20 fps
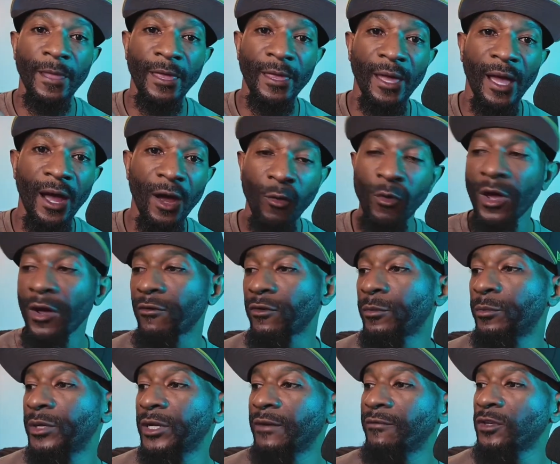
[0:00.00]
However,
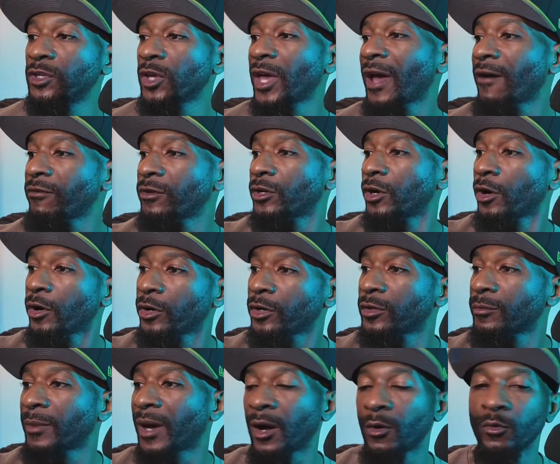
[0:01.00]
but if you haven't heard
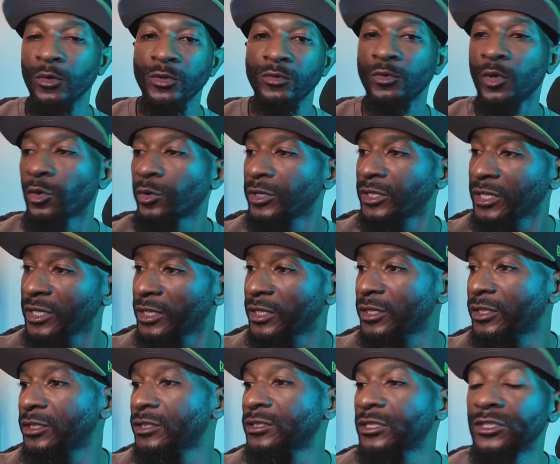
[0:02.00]
about what
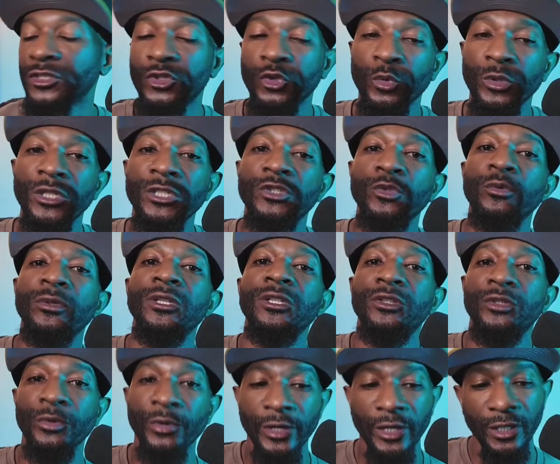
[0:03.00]
roadie is in
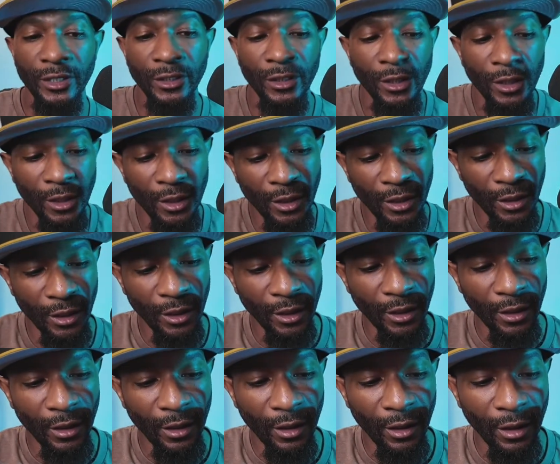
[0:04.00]
2023,
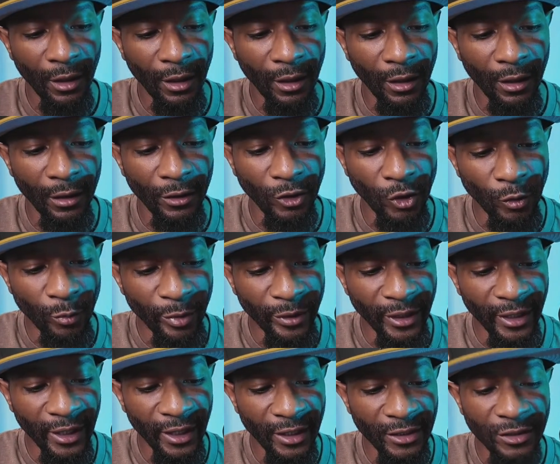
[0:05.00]

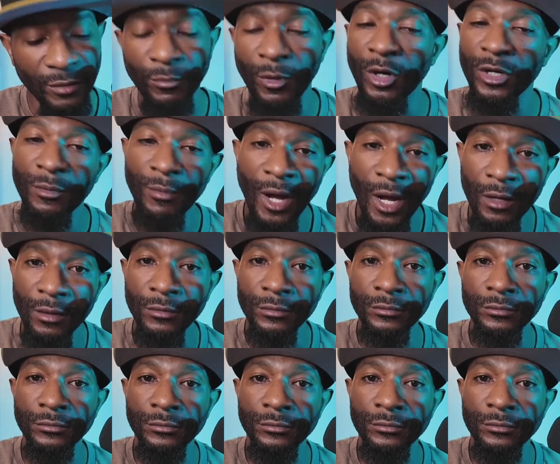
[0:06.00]
UPS bought him out.